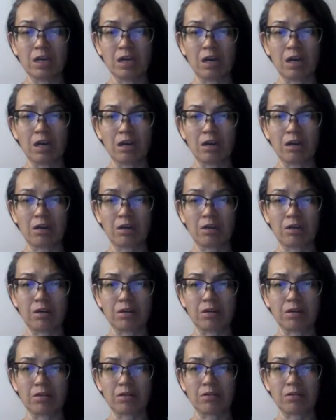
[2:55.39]

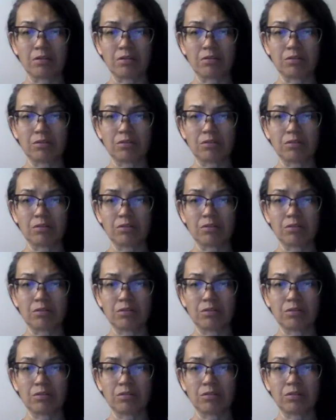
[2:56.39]
Uh,
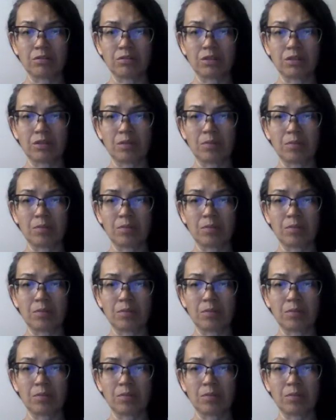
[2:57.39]
they